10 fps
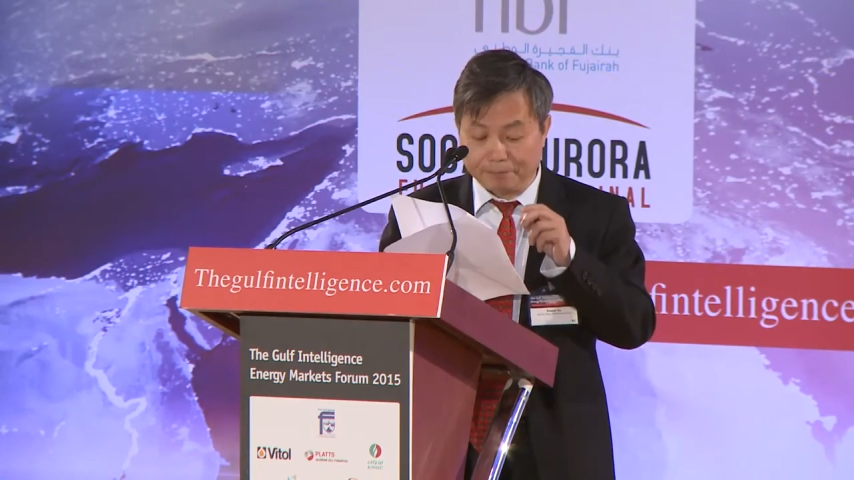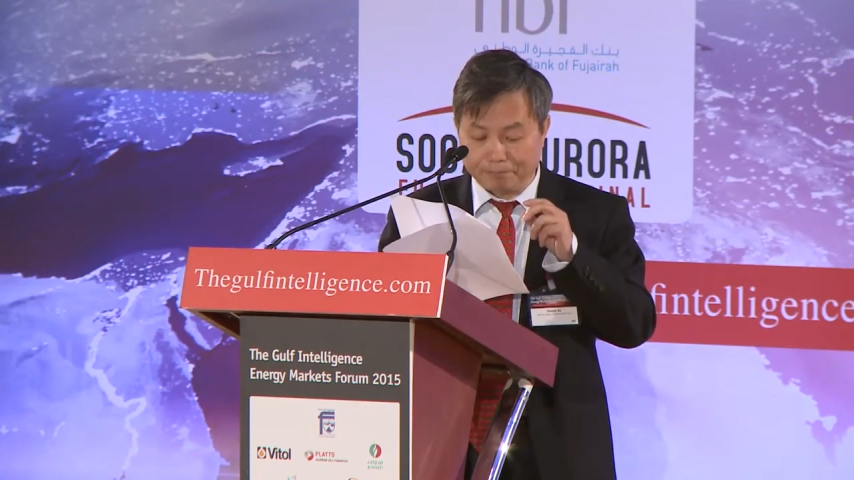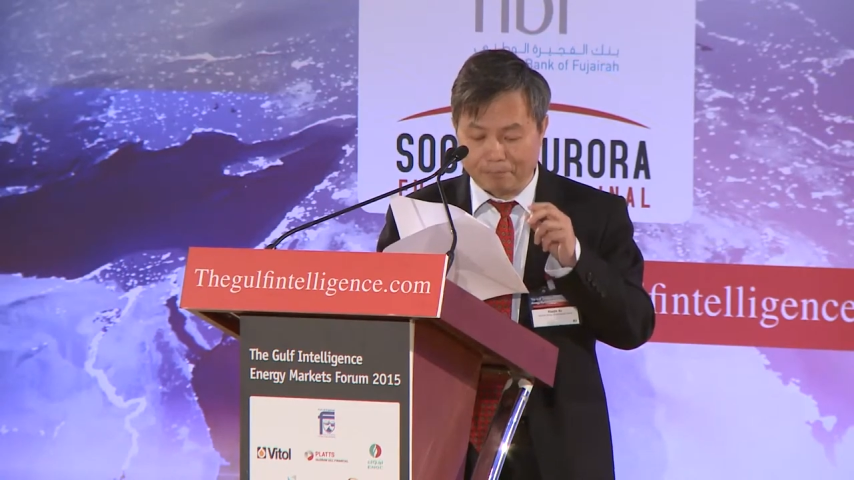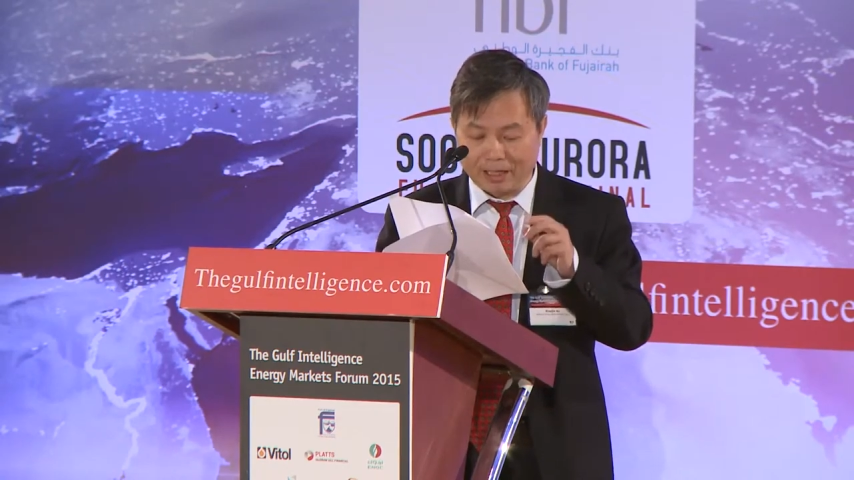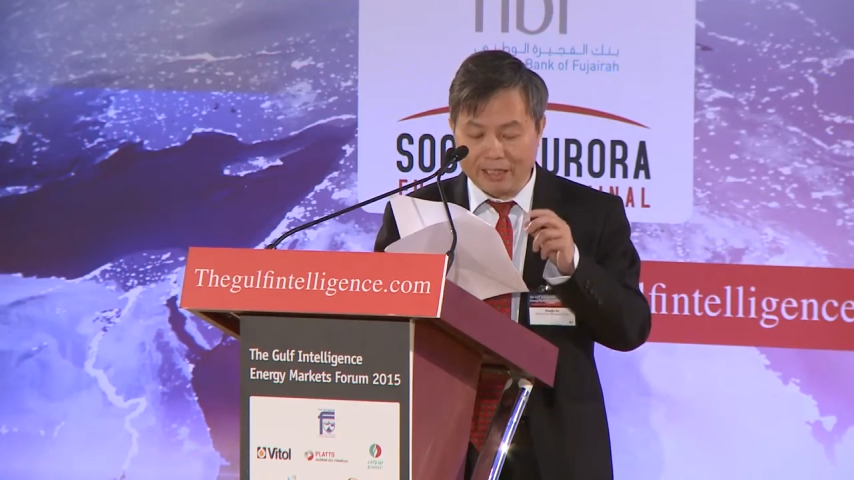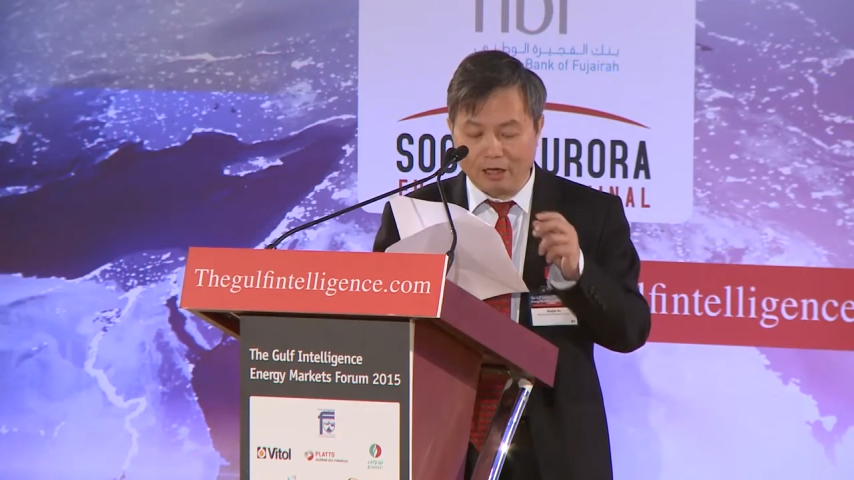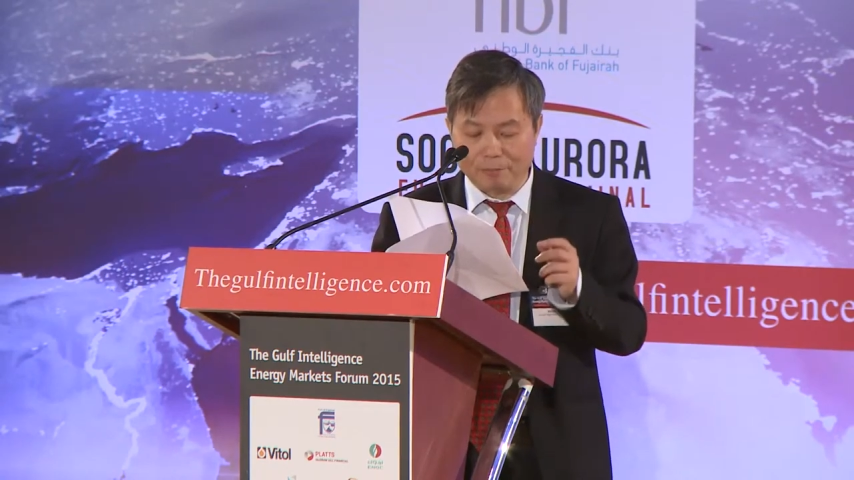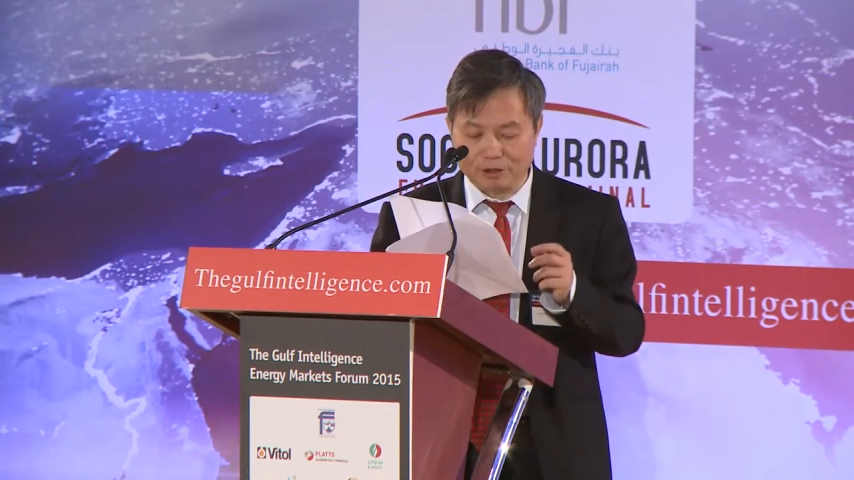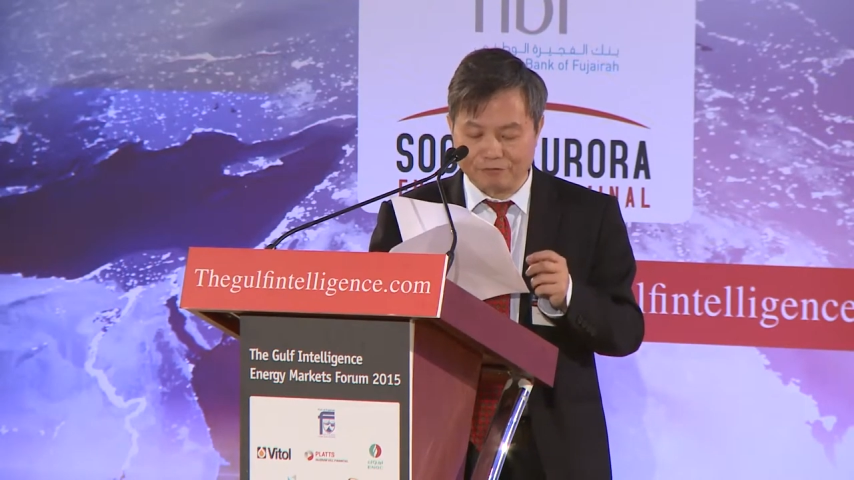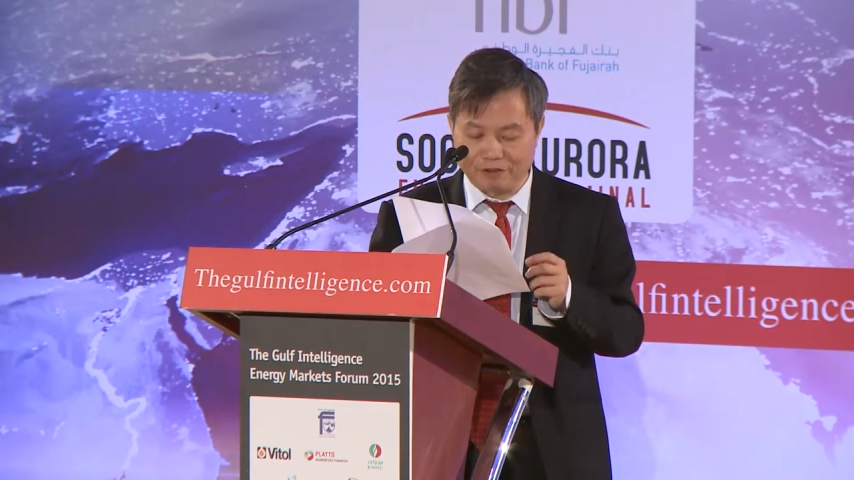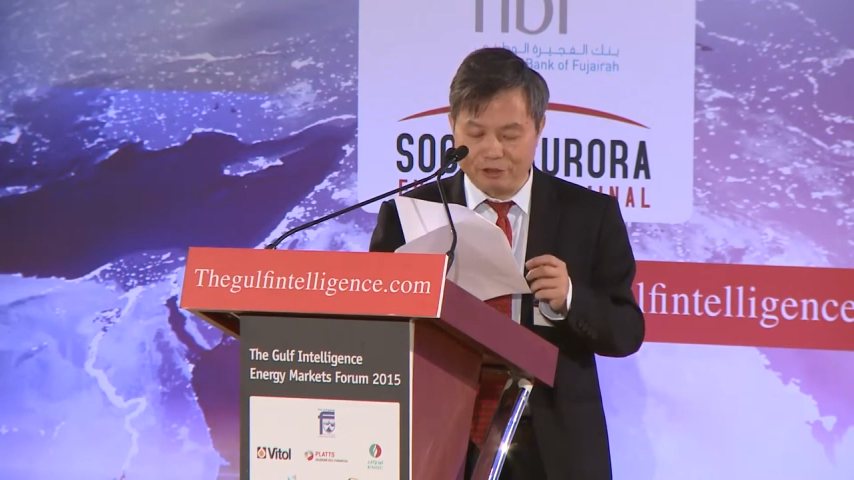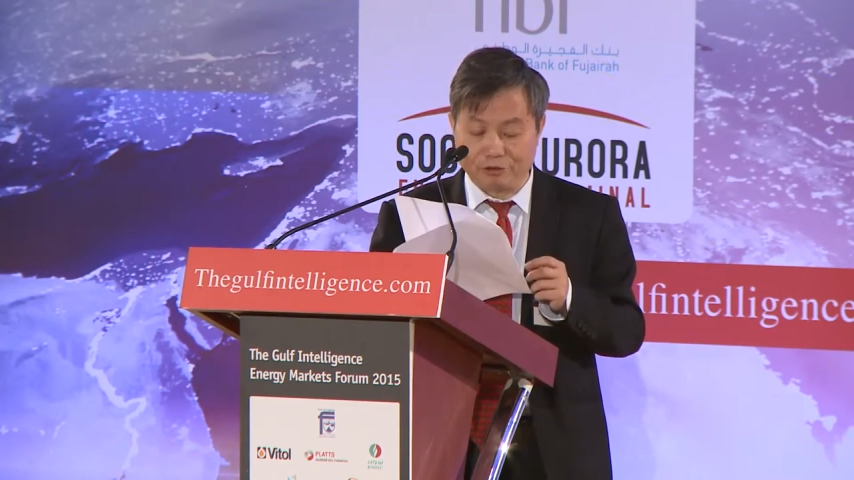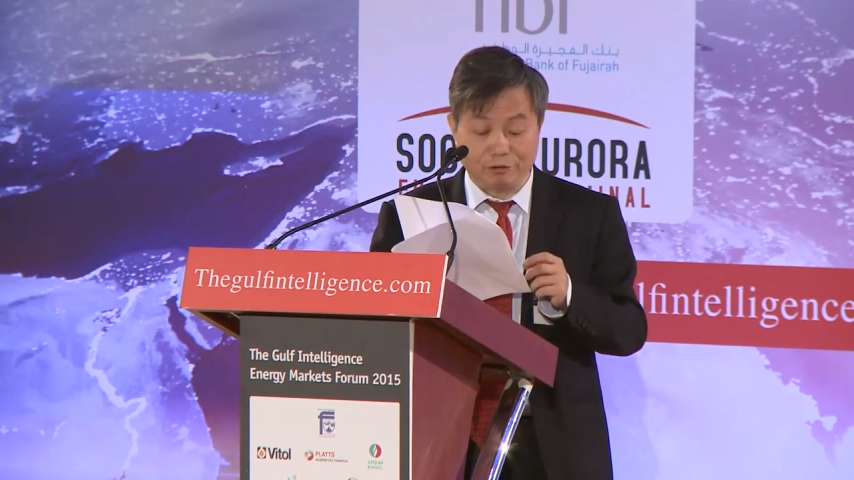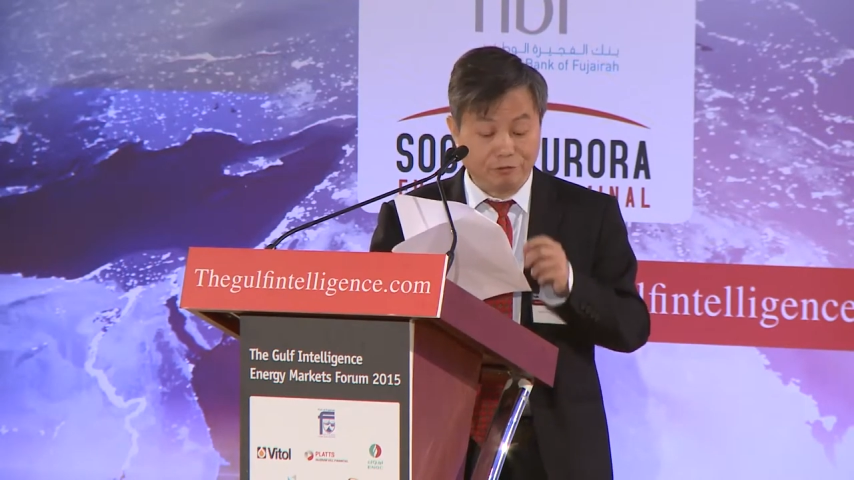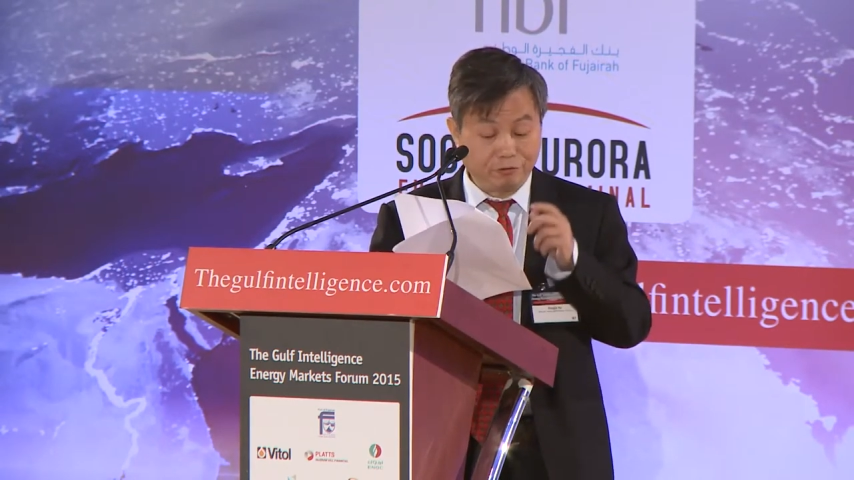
my observation